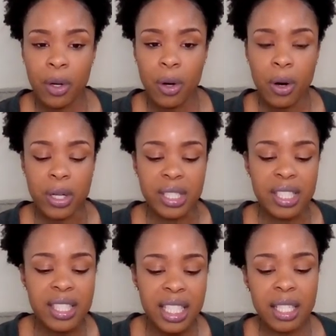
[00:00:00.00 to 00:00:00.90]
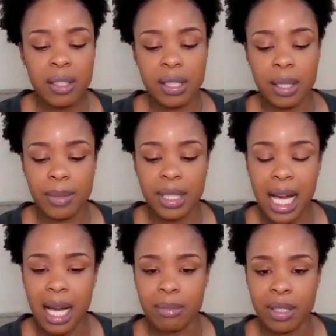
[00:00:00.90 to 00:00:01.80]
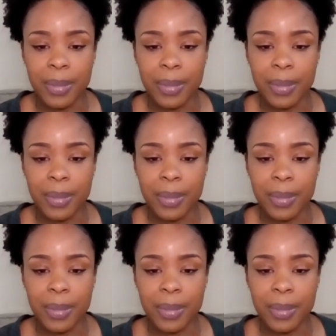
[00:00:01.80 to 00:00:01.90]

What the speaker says: or still sometimes,